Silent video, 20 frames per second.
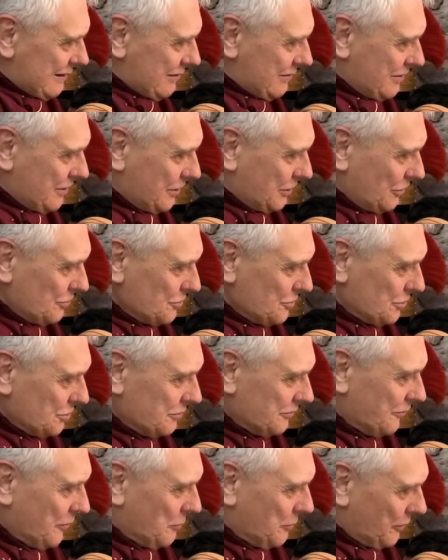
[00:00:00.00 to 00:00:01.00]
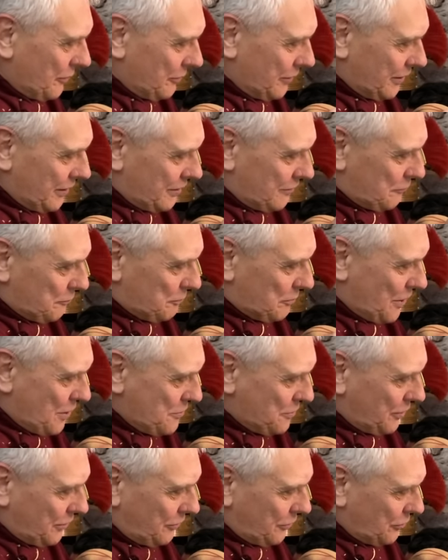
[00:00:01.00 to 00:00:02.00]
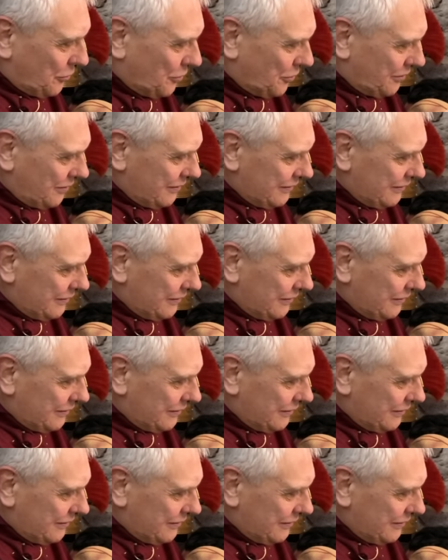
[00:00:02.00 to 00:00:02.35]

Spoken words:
The contour of the body, you've broke your